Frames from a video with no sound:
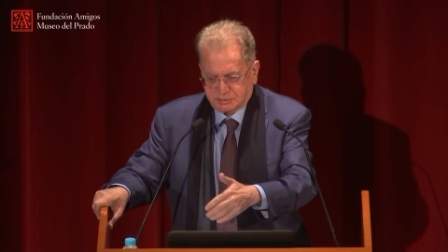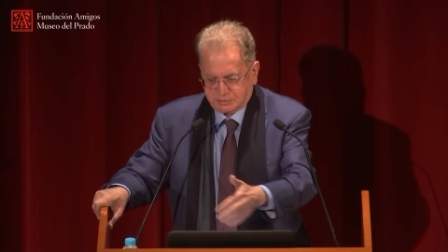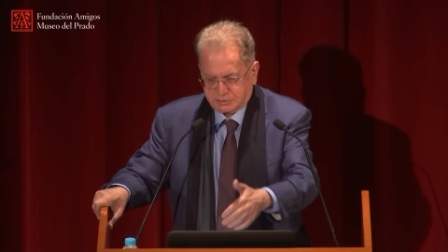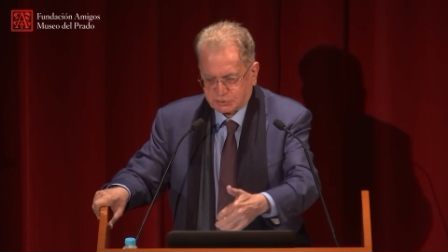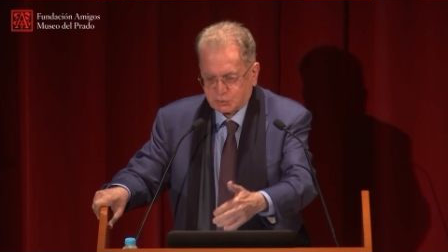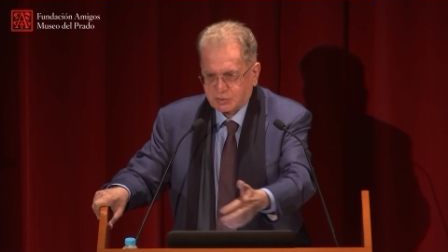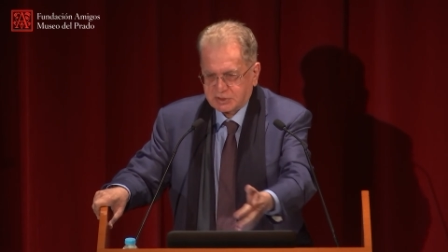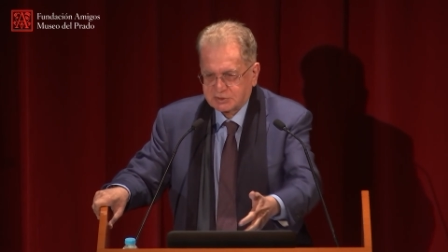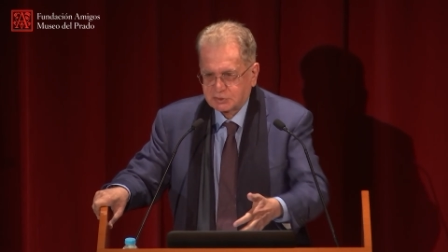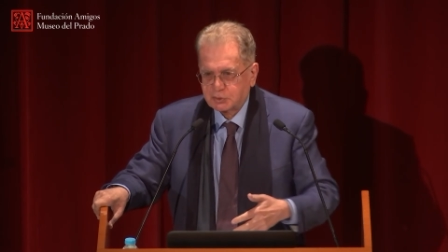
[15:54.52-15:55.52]
through
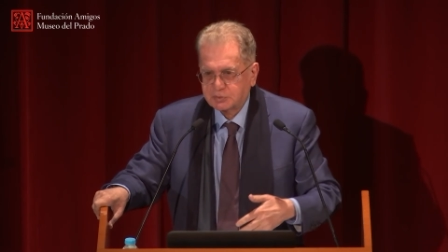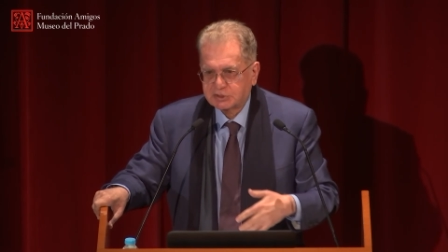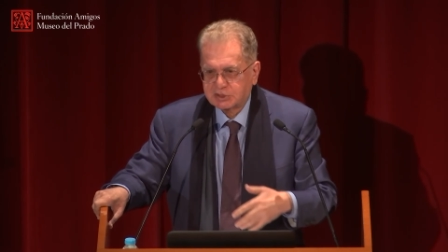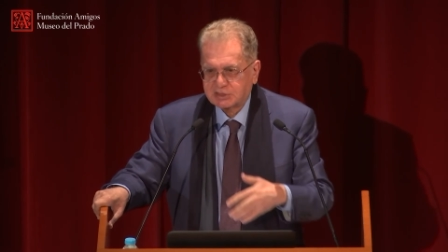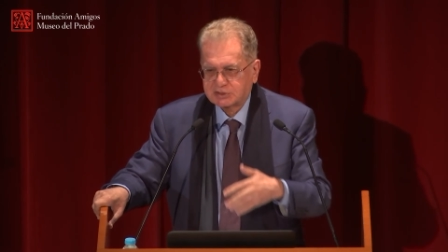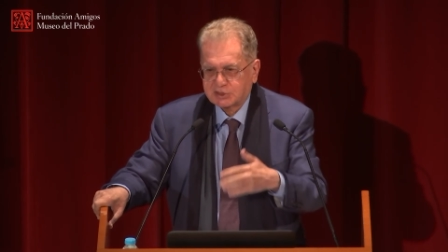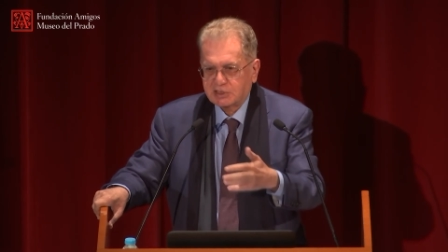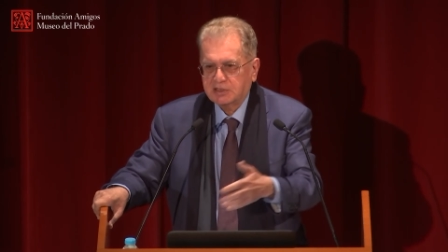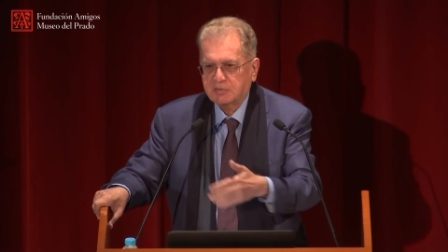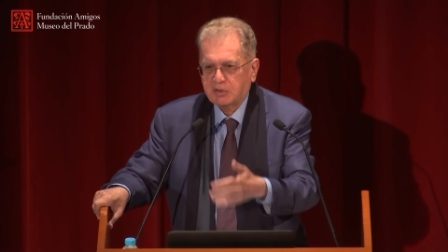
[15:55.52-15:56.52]
these rooms, just
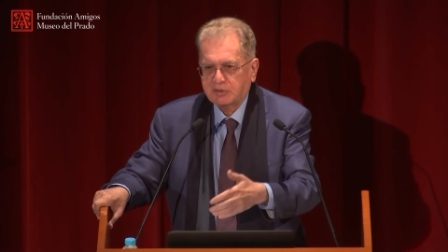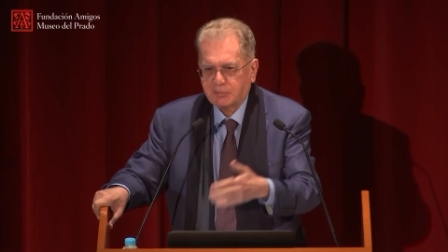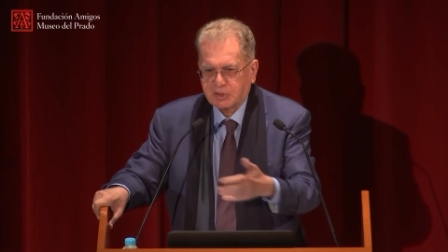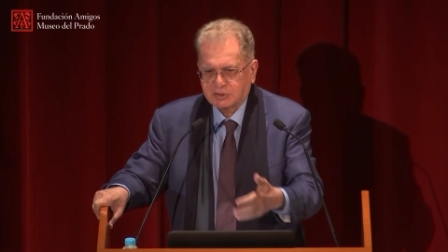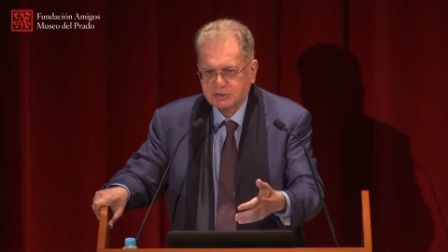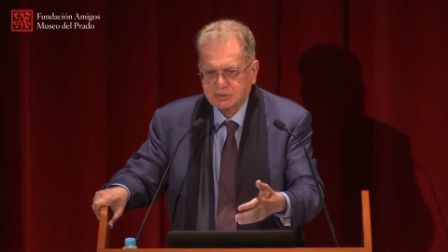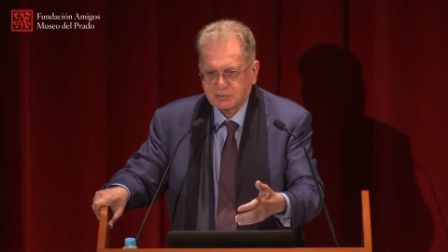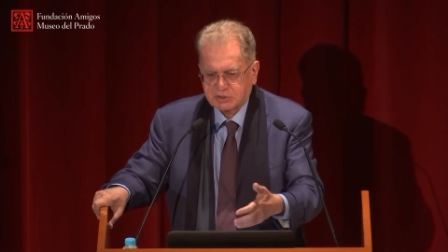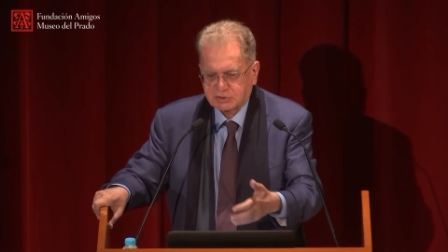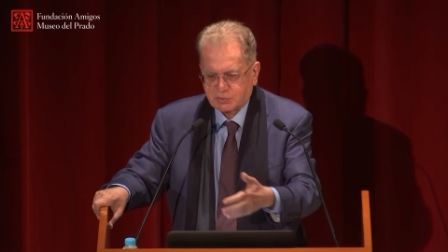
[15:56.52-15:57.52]
telling about the pictures
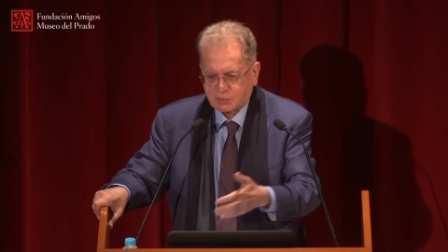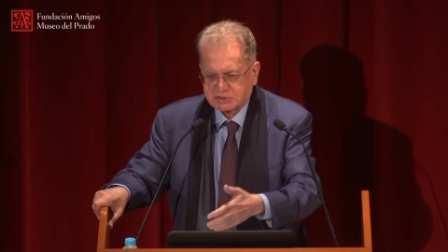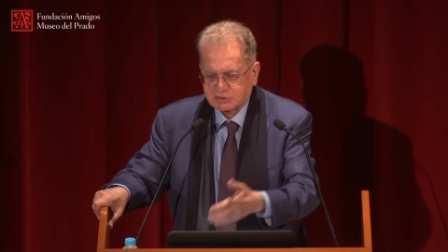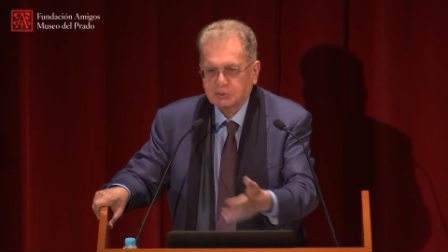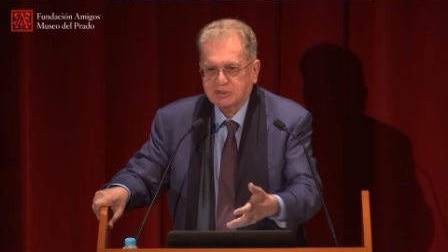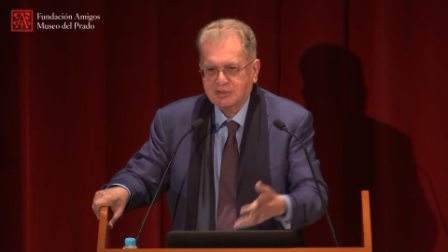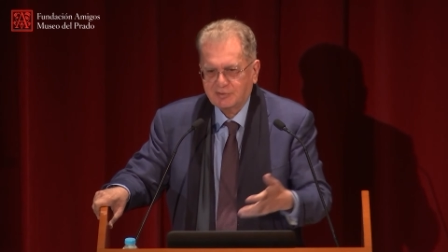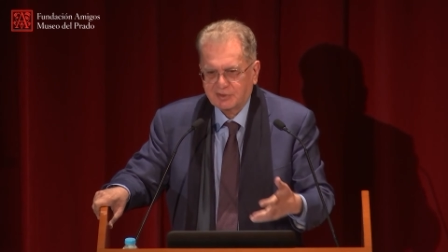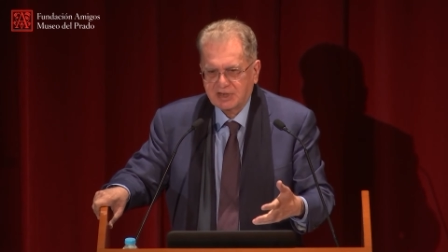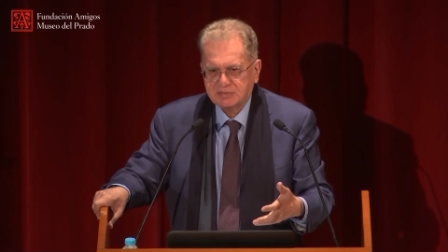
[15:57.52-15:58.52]
which was not in the
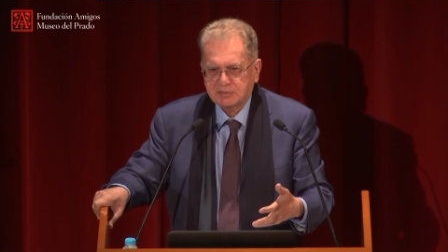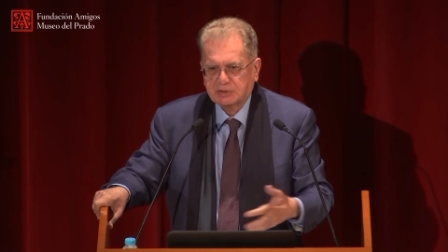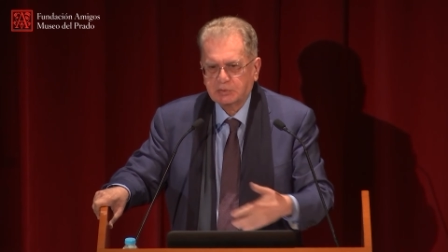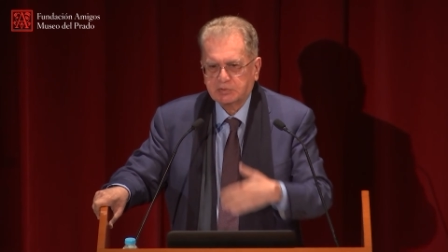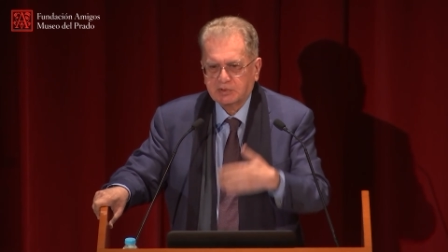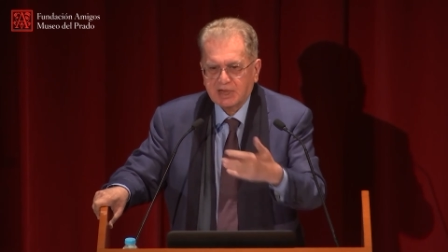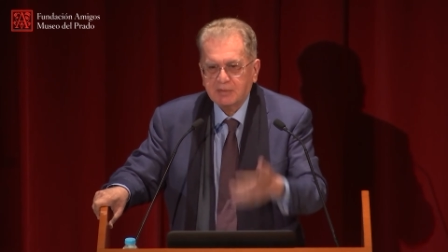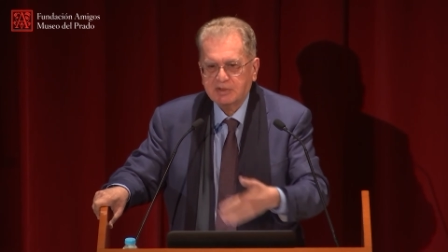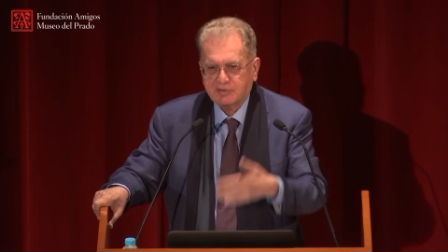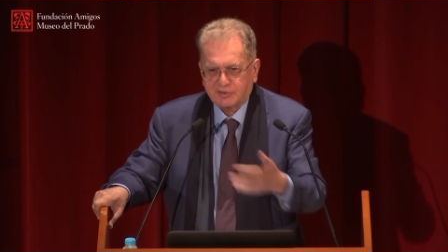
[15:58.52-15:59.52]
frames, but which will
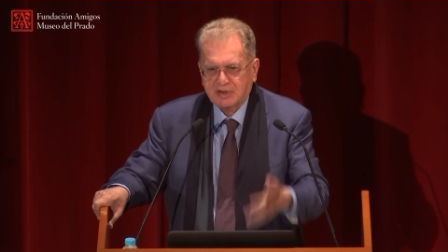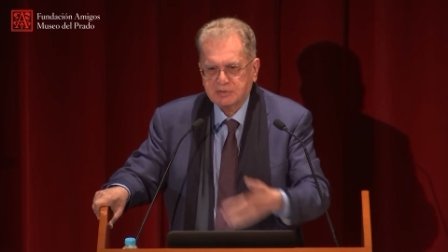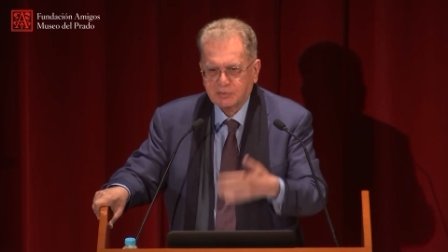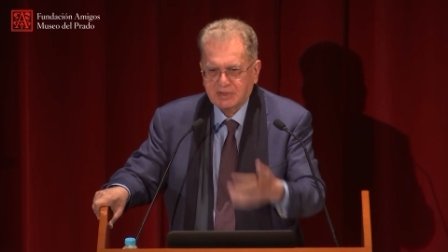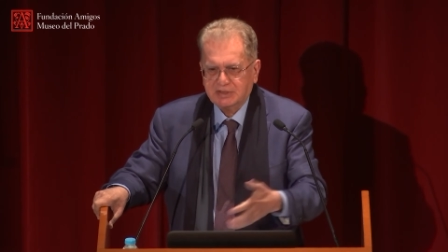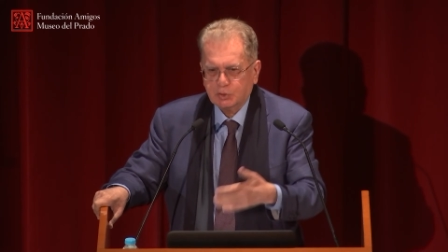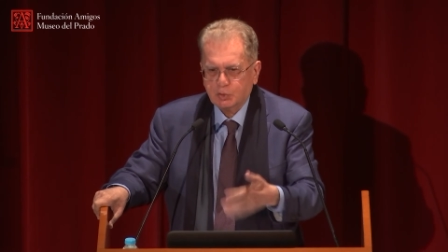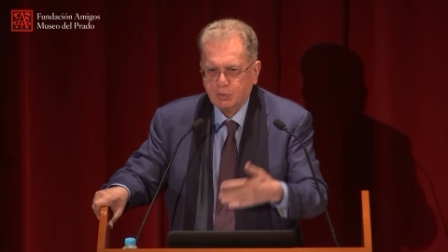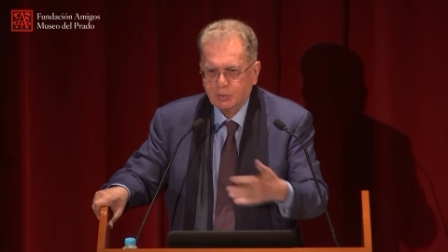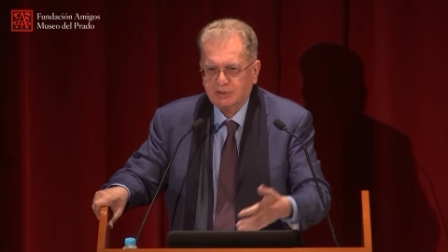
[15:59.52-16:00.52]
come in the frames when you
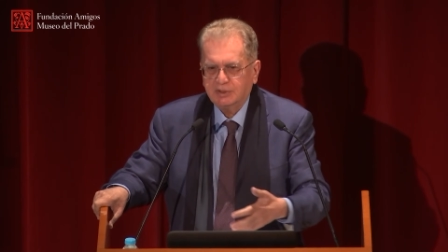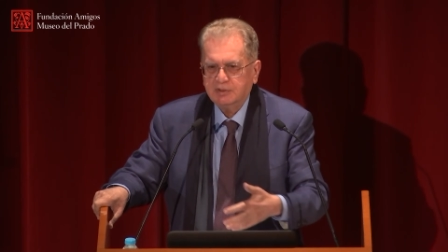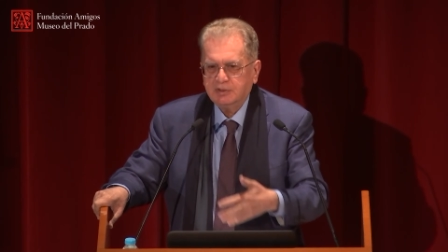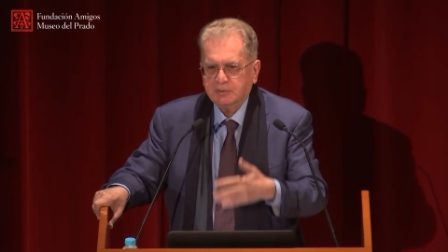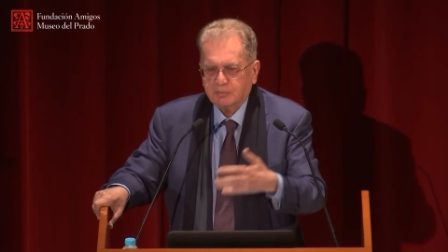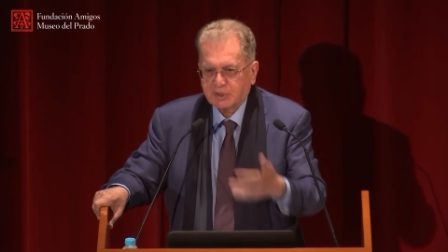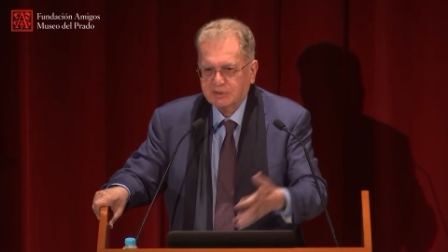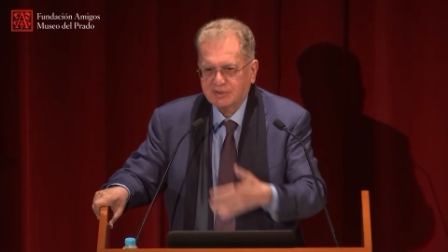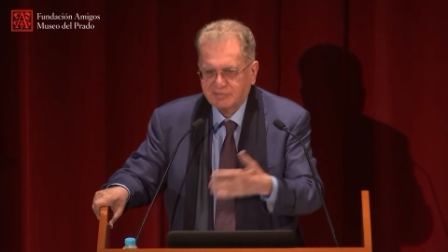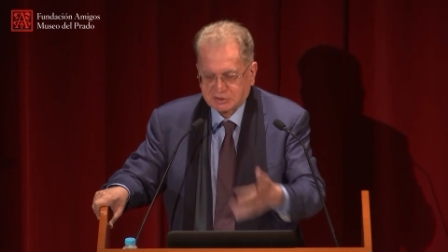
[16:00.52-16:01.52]
will
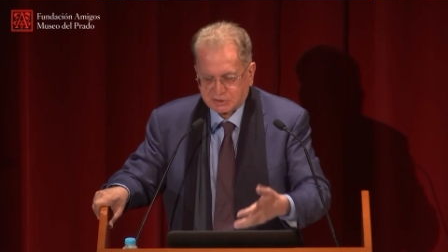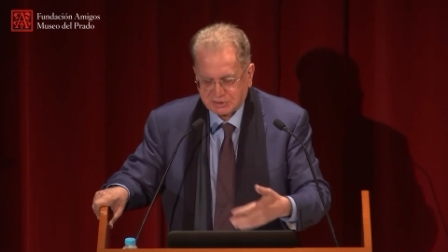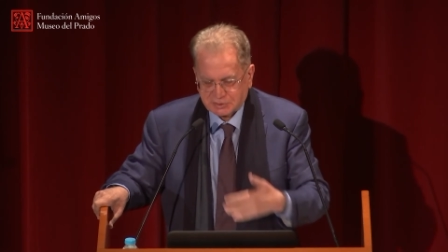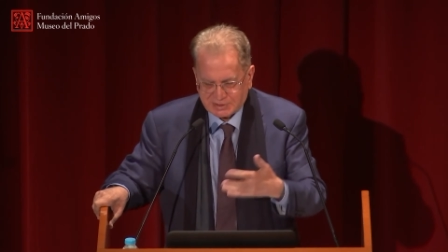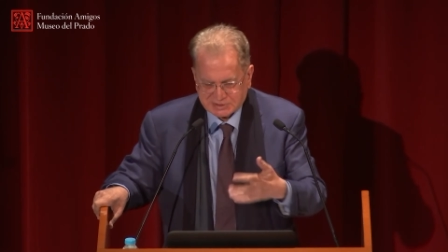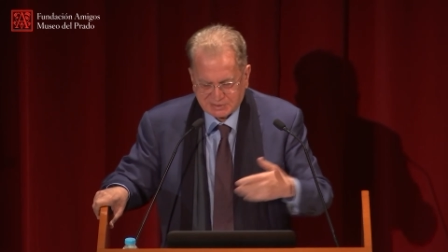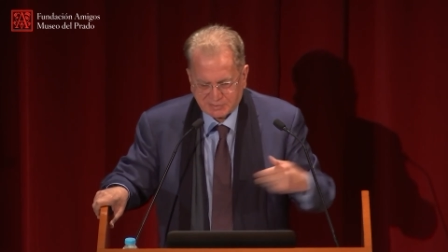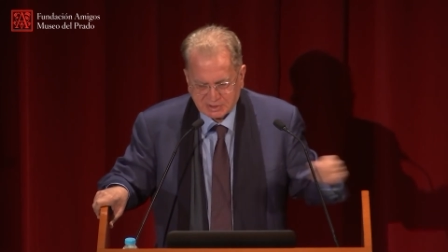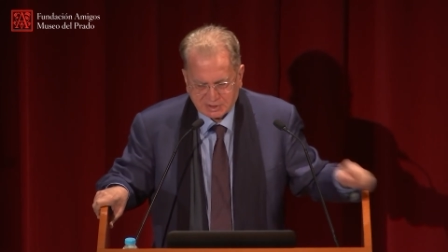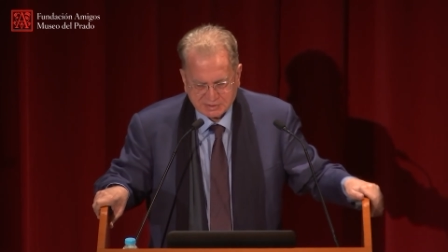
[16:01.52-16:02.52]
bring the victory to us, something like